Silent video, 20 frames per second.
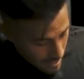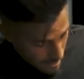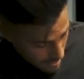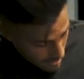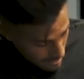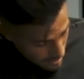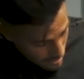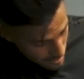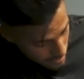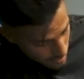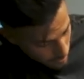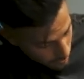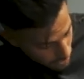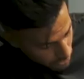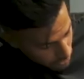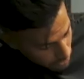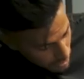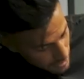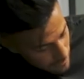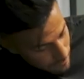Uh, and number
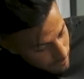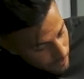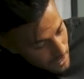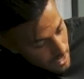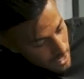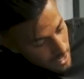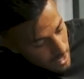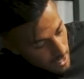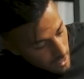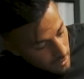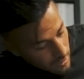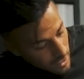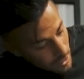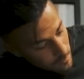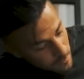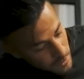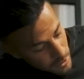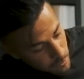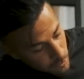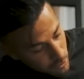three, a
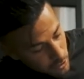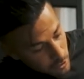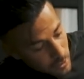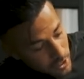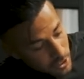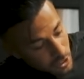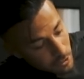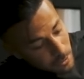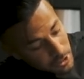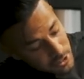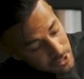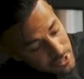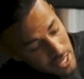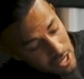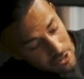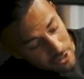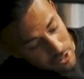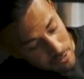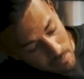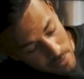lot of people, depending on
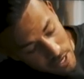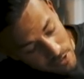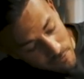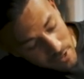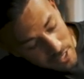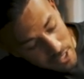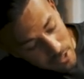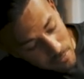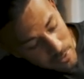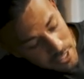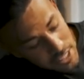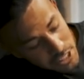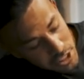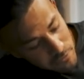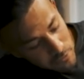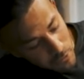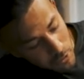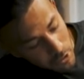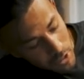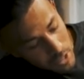personality, may find it
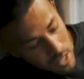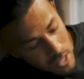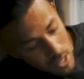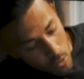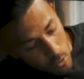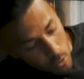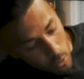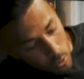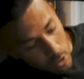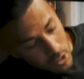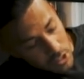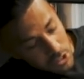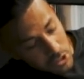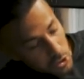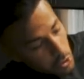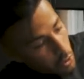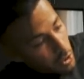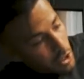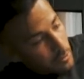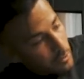peaceful or
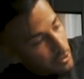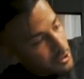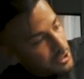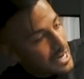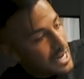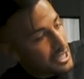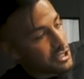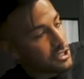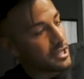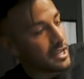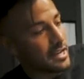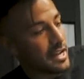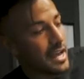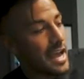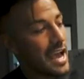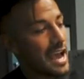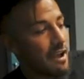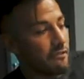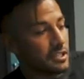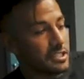enjoyable to actually kind of
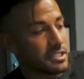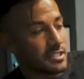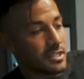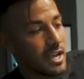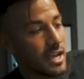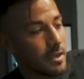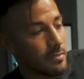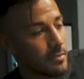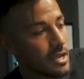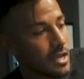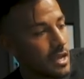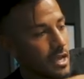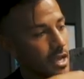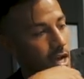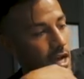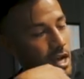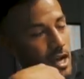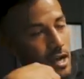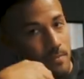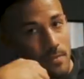have this time.
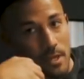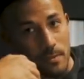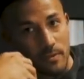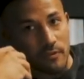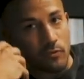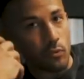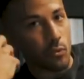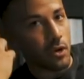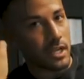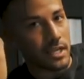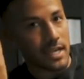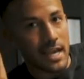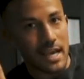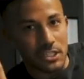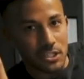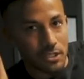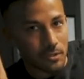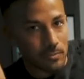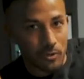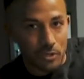Uh, maybe if you want to
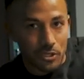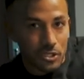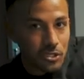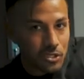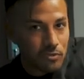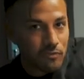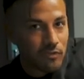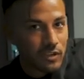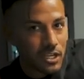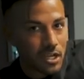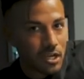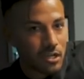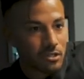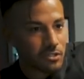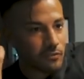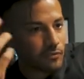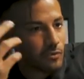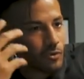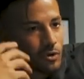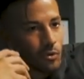catch up on YouTube
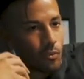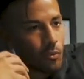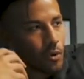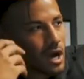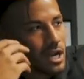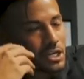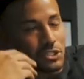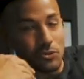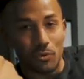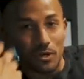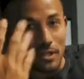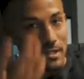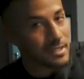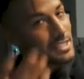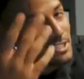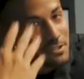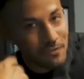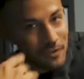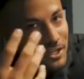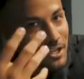videos, if you want to watch one of
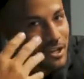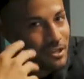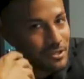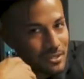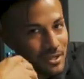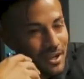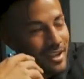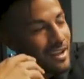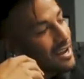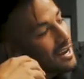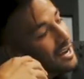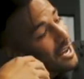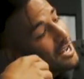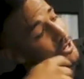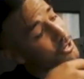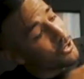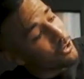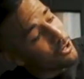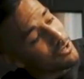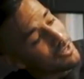these videos
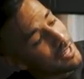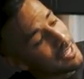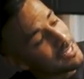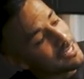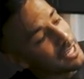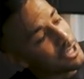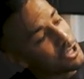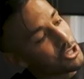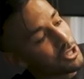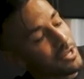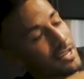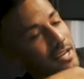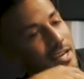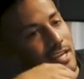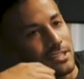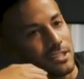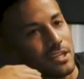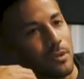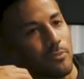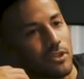uh, during that session,
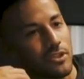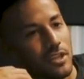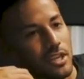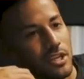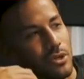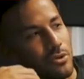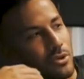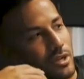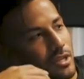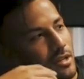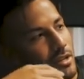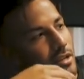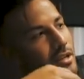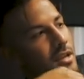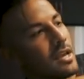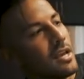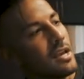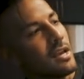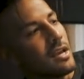it's something that you can